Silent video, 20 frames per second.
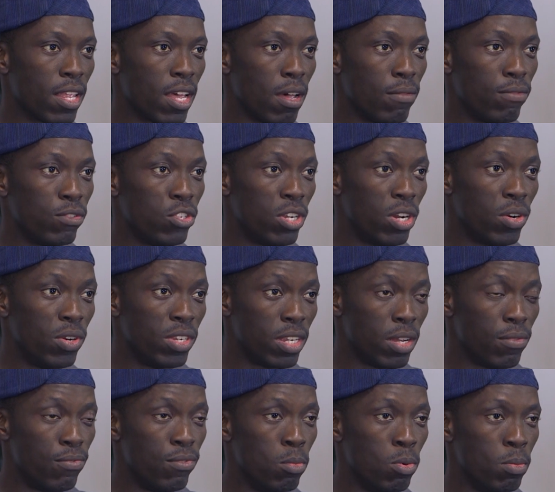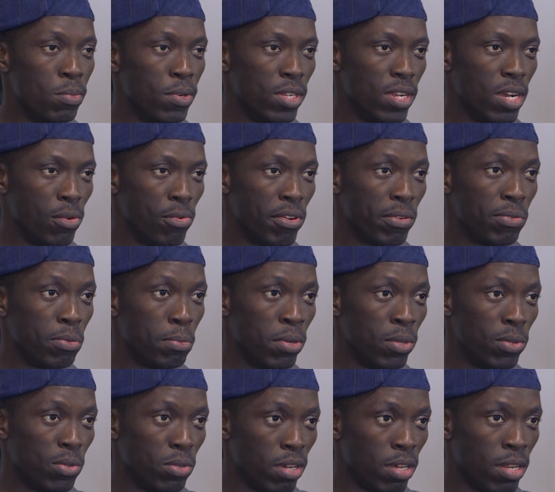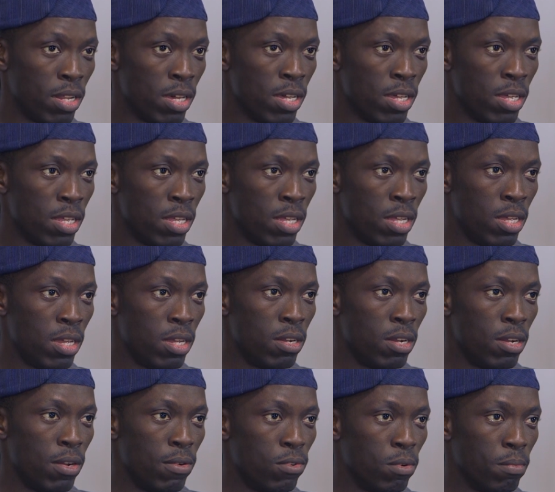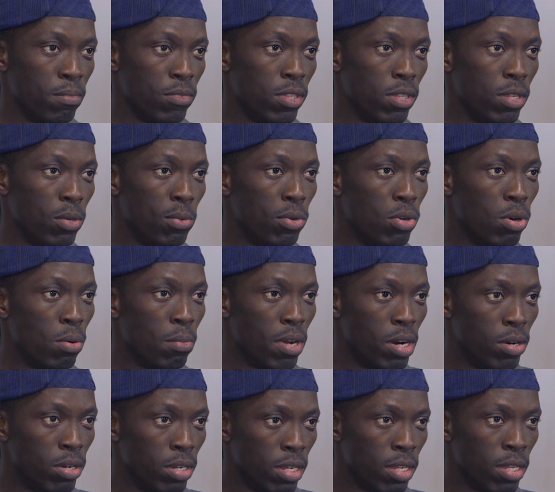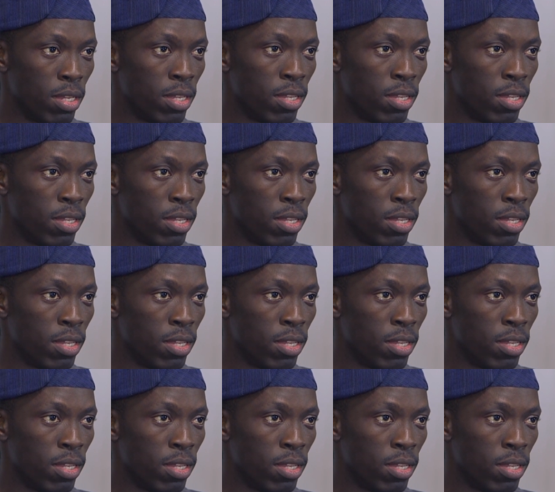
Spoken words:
I've cherished every moment that we have spent together from the day we got married,